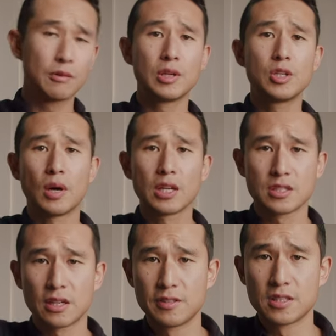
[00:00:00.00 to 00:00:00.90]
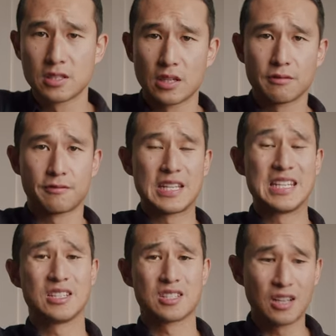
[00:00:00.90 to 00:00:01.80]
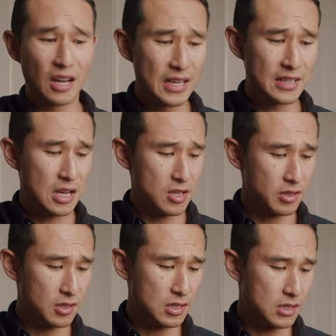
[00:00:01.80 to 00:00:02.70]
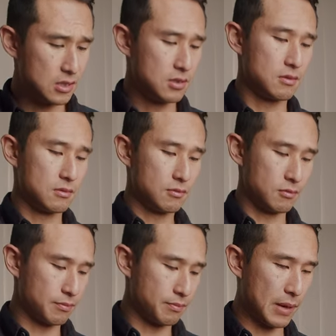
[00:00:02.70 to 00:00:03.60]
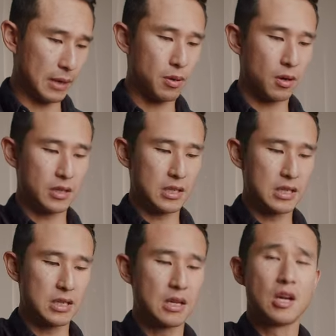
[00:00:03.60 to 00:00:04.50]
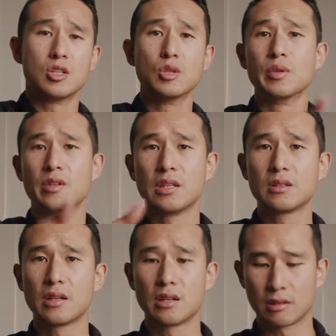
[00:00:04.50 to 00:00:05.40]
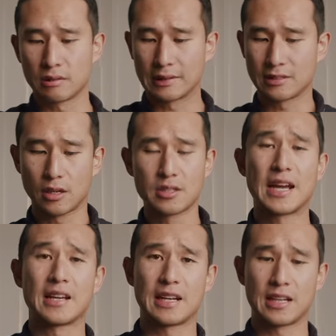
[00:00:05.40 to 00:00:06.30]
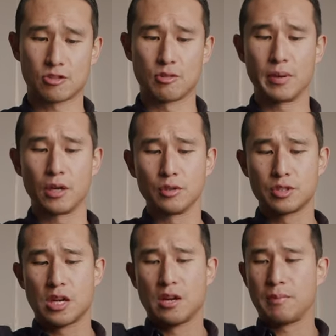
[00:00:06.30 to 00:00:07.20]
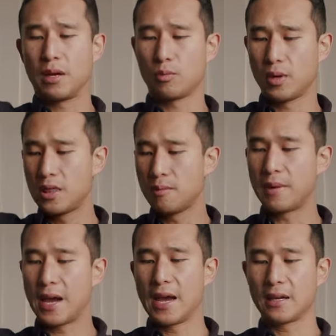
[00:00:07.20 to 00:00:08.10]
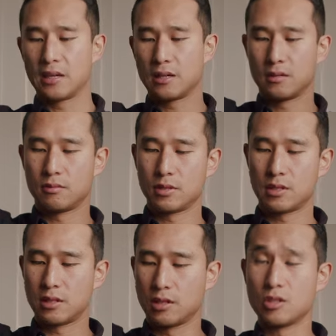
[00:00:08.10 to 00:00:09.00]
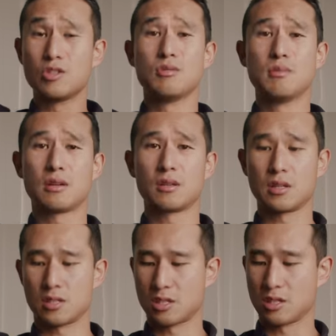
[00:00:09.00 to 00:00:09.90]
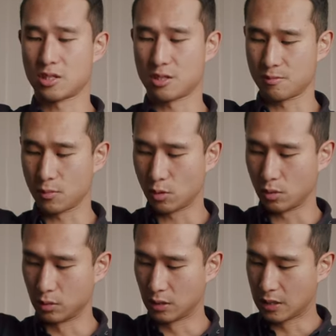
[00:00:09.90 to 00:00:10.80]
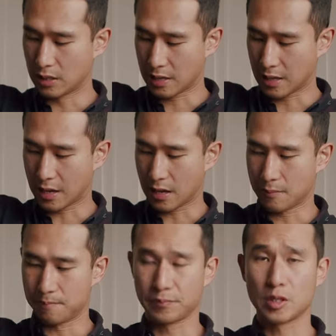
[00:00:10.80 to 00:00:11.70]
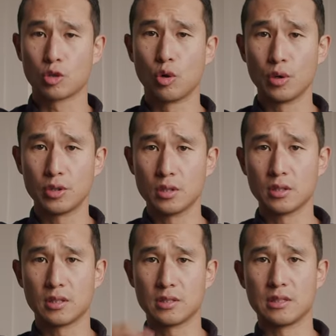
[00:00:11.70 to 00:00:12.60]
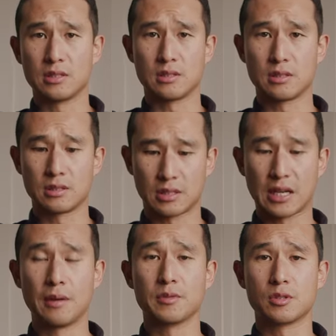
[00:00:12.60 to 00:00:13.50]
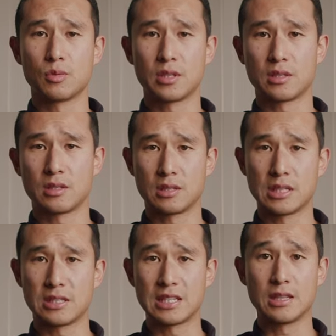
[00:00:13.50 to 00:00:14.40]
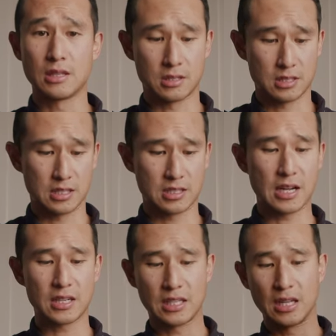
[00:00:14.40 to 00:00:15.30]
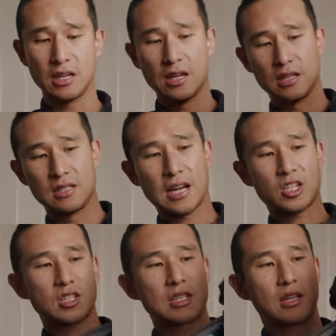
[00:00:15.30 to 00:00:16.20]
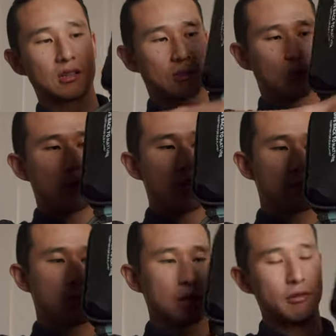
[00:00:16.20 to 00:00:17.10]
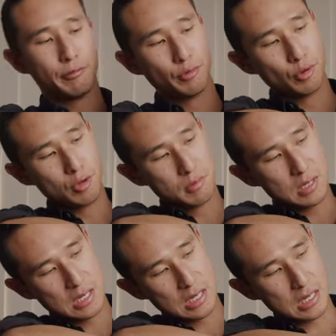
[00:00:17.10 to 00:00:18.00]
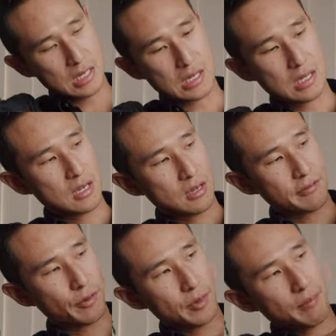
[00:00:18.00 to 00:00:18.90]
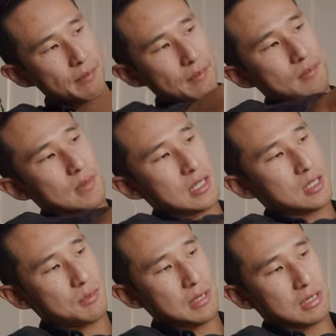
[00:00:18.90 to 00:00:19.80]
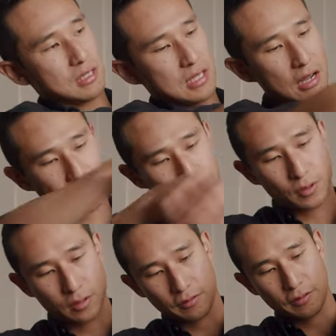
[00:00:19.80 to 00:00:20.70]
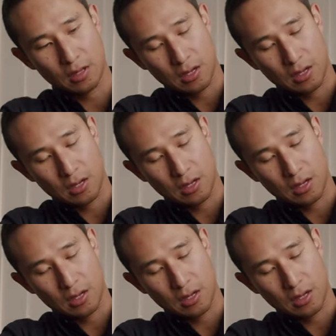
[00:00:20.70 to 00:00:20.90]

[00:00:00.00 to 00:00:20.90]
when you are stuffing stuff inside the back pocket here, you would think that it, it's going to act extra bulge, but when the bag with the new mirrorless small um, core unit that, is, that comes with this in this, the starter kit, there's actually a, quite a bit of room in here for the this to be stuffed full of